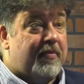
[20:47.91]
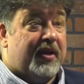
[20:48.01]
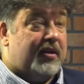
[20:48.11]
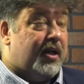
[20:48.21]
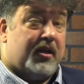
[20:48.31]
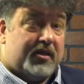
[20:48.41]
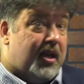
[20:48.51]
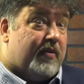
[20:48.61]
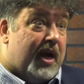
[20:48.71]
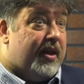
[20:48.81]
mean, like I
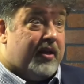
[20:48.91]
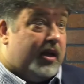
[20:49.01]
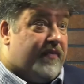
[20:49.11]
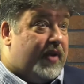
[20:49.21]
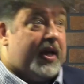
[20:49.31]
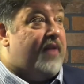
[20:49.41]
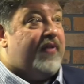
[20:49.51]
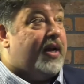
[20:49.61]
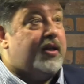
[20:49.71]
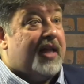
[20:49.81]
said, rather if I
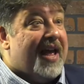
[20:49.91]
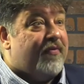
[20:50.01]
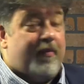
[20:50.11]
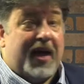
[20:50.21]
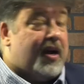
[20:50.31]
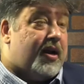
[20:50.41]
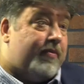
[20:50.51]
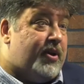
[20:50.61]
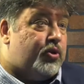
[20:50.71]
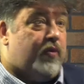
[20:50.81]
didn't laugh about it, I've
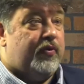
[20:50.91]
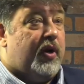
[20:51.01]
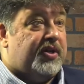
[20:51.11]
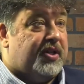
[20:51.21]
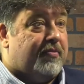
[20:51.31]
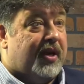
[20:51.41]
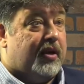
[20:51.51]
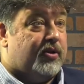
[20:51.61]
been drove crazy about it.